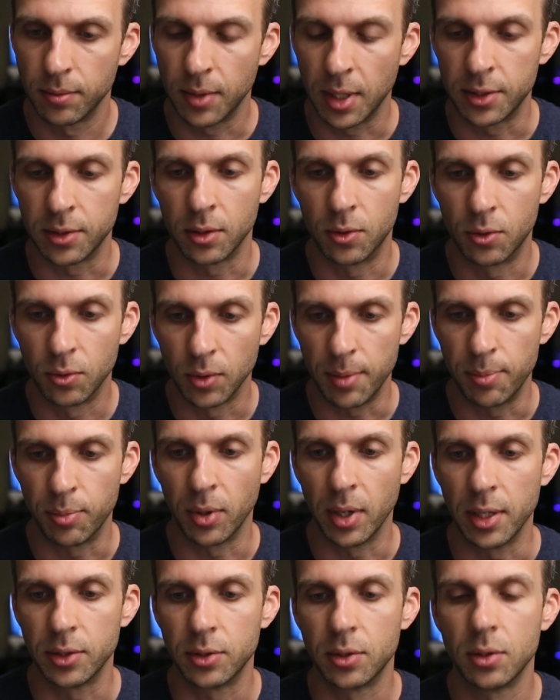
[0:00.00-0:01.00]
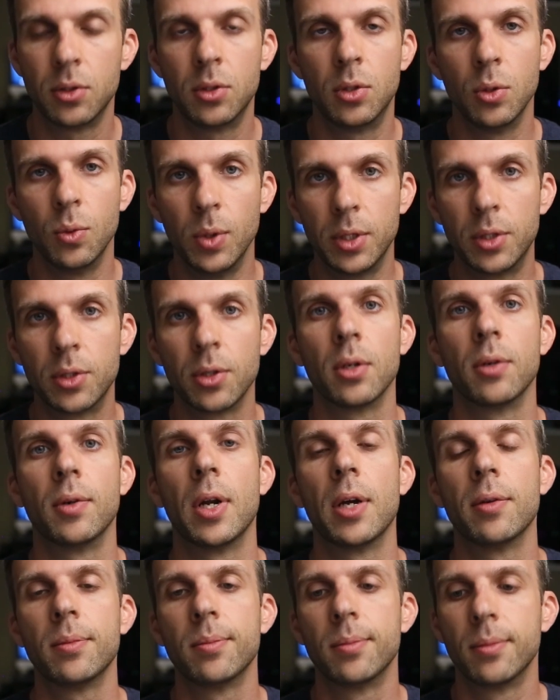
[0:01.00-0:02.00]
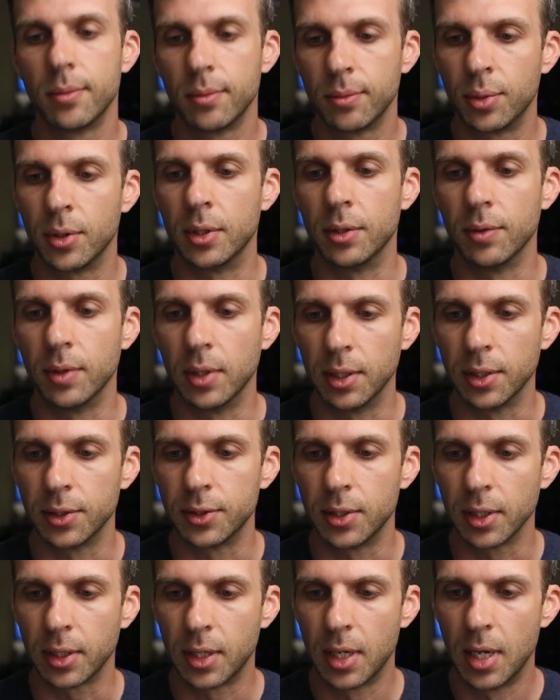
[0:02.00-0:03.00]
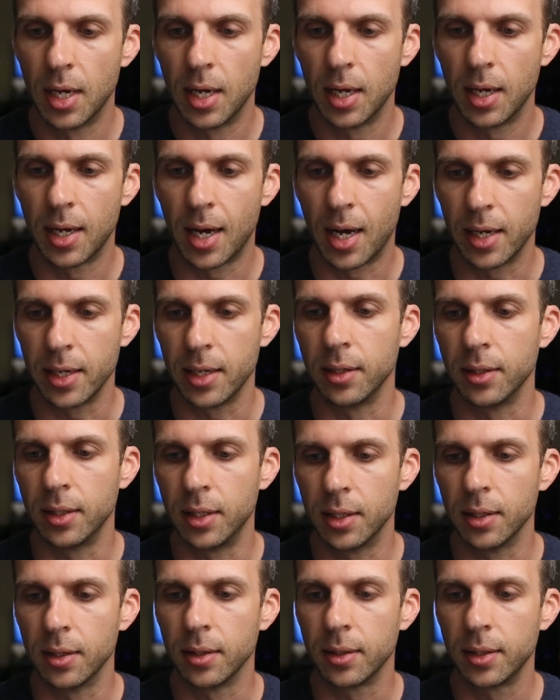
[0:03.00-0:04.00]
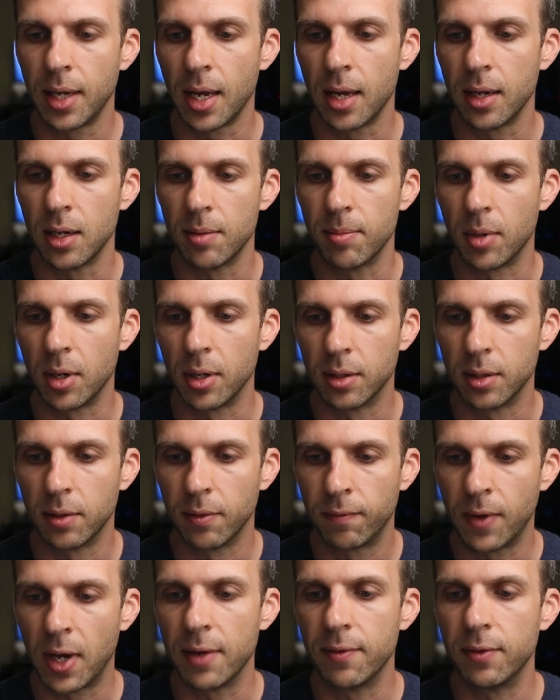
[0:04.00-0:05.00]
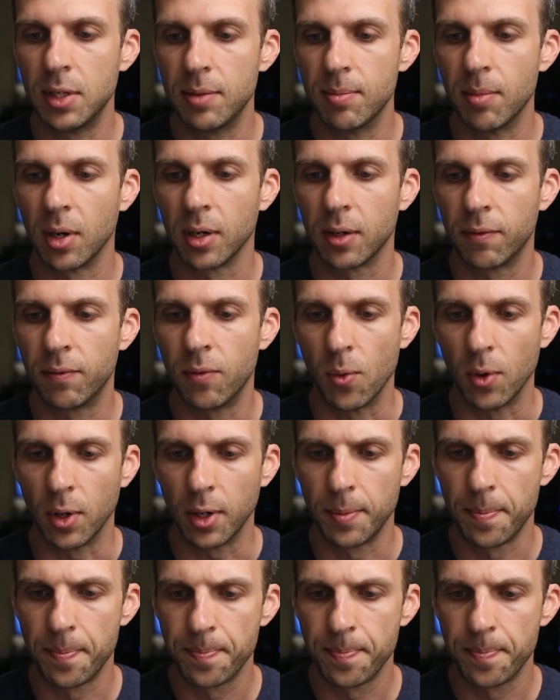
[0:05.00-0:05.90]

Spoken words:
That's a great price. 2-week turnaround, pretty realistic. High-end gear, Canon 5D Mark IV.